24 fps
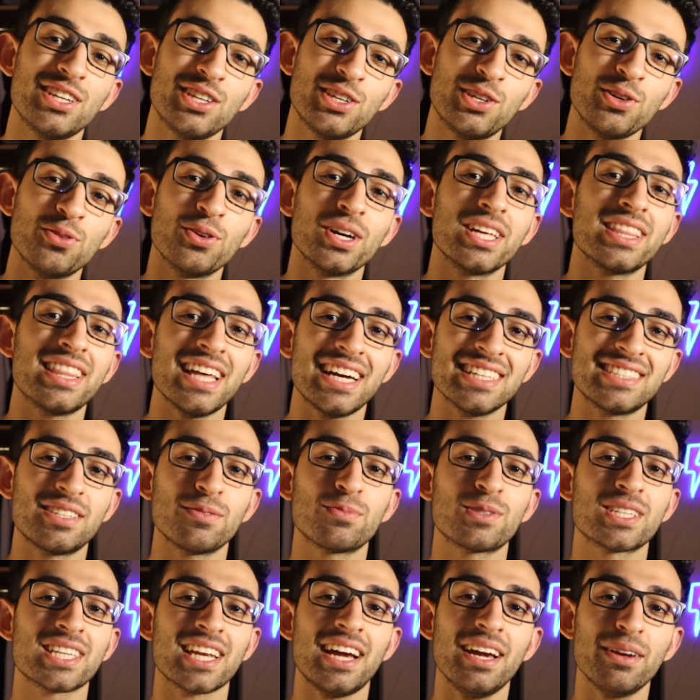do hit that
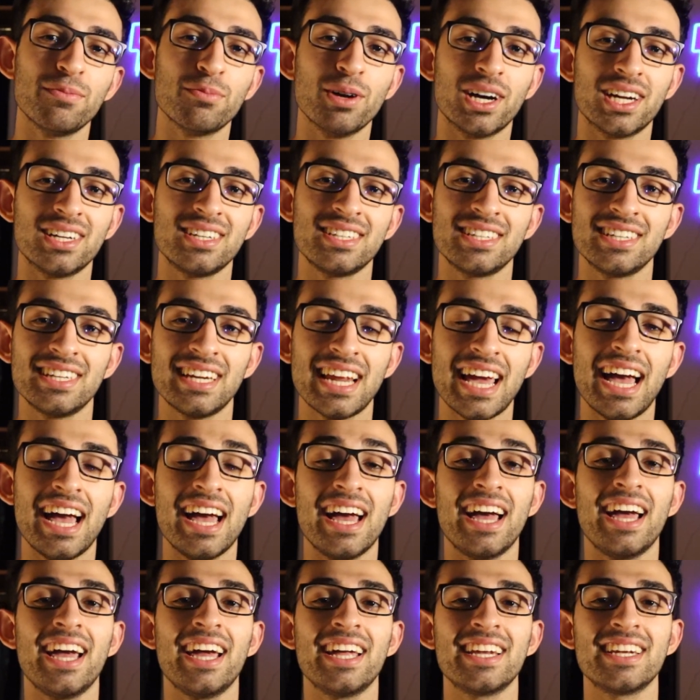subscribe button
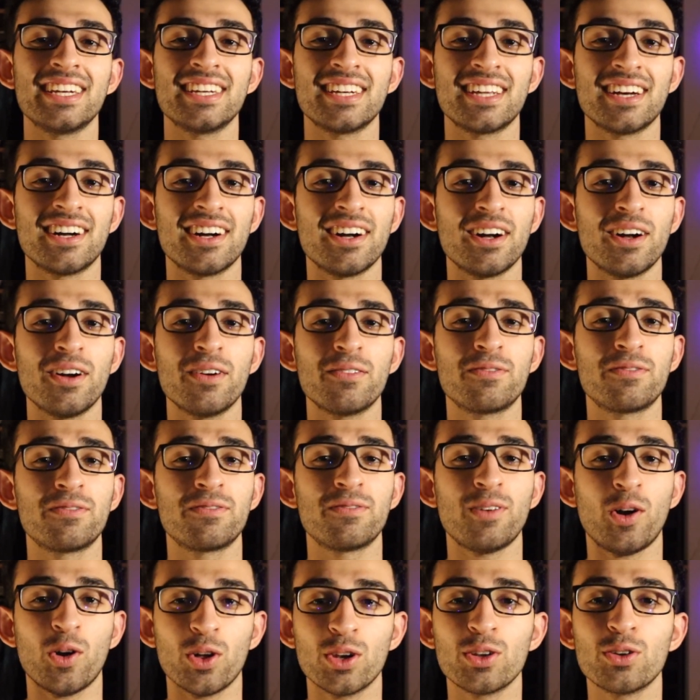and
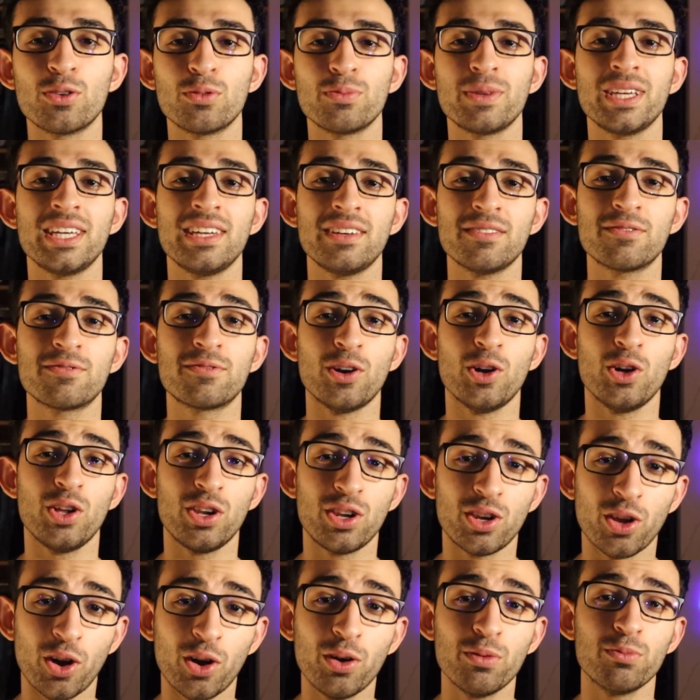follow me for a
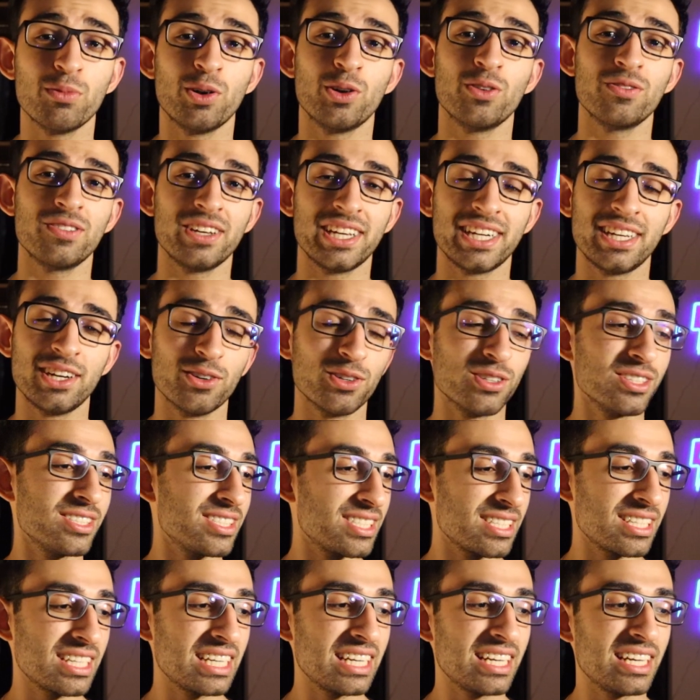lot more
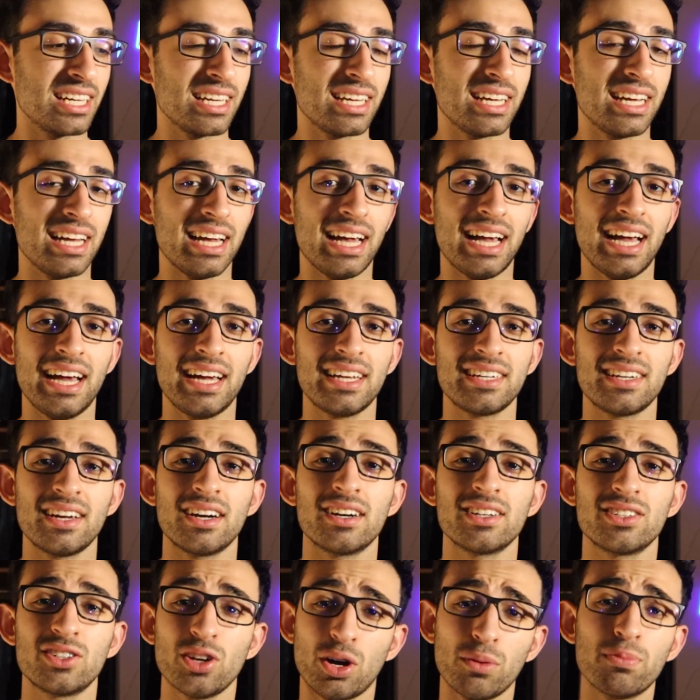videos, and
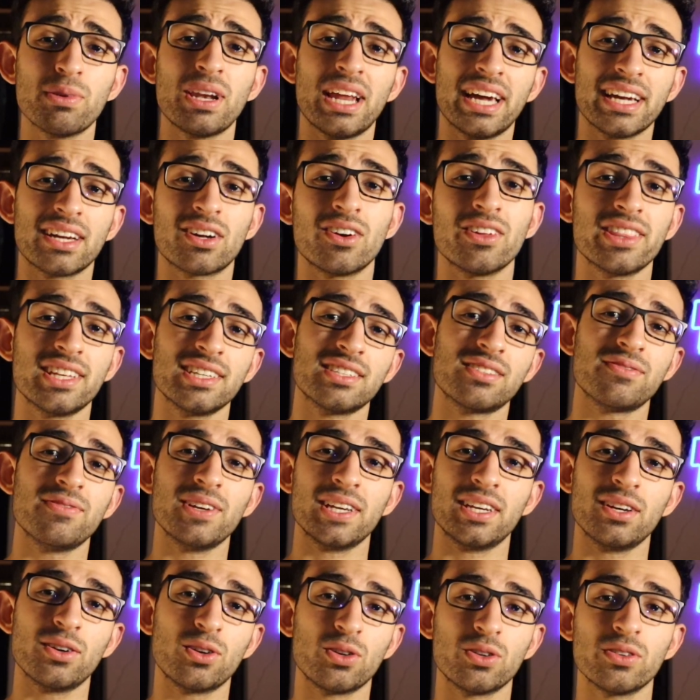drop a like on this
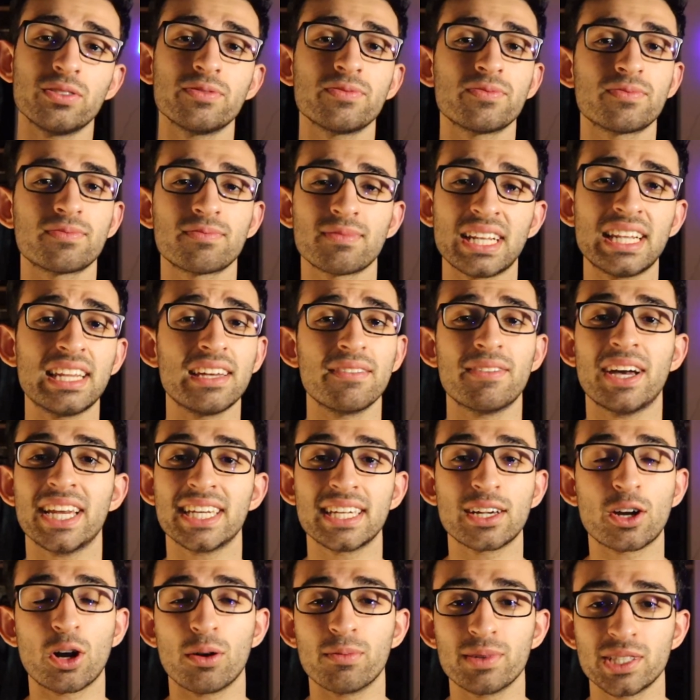video. Leave
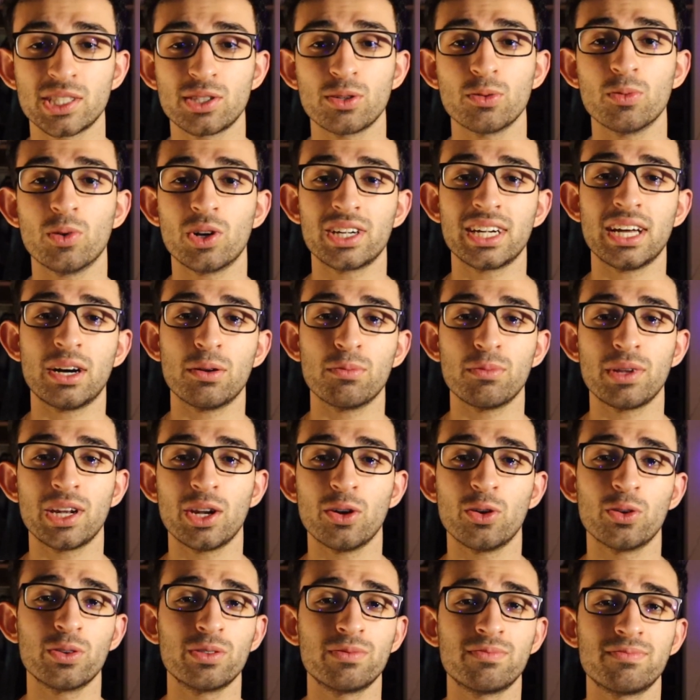any comments you want down
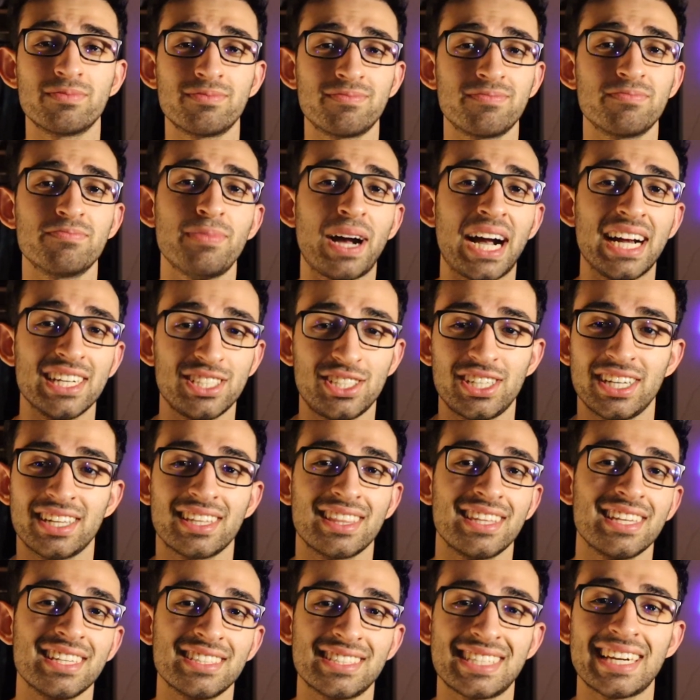below,
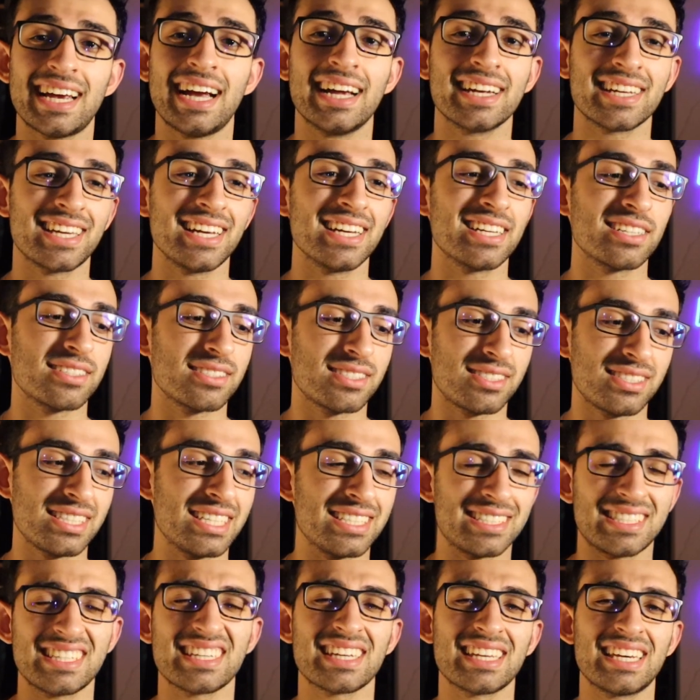bashing these rankings,
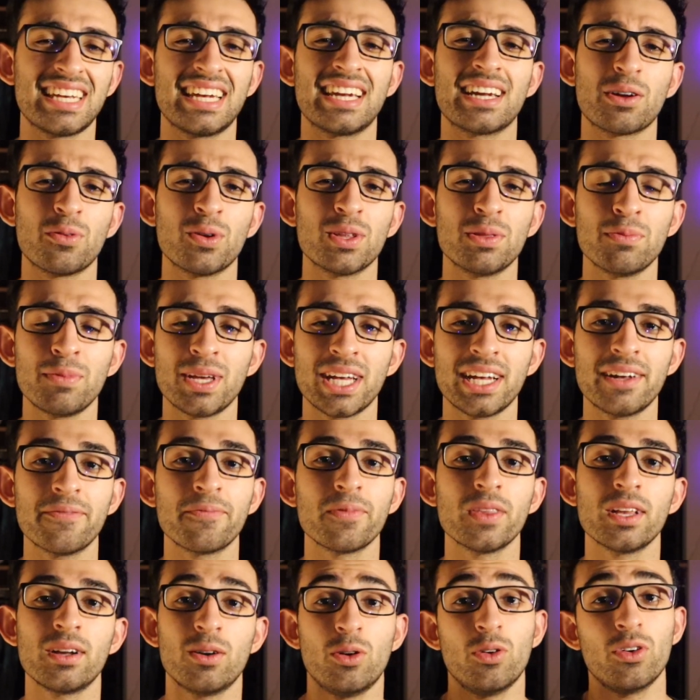disagreeing with me
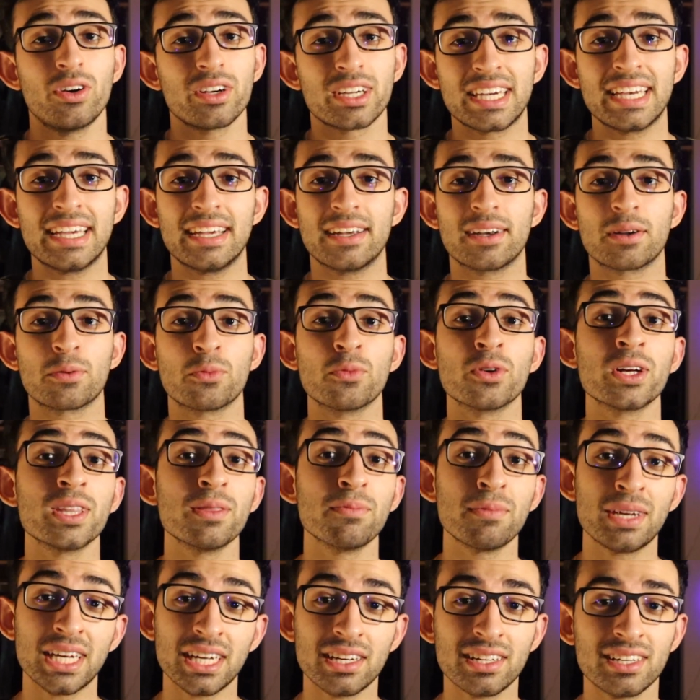or agreeing with
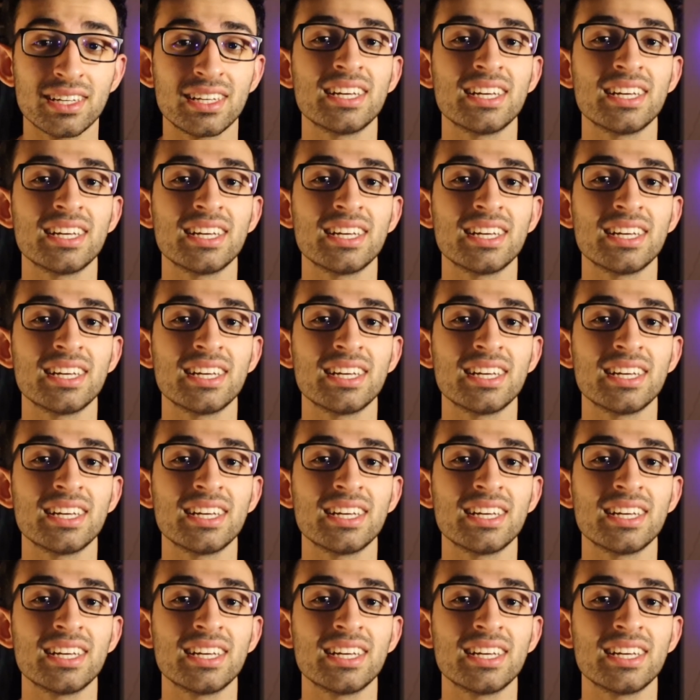me.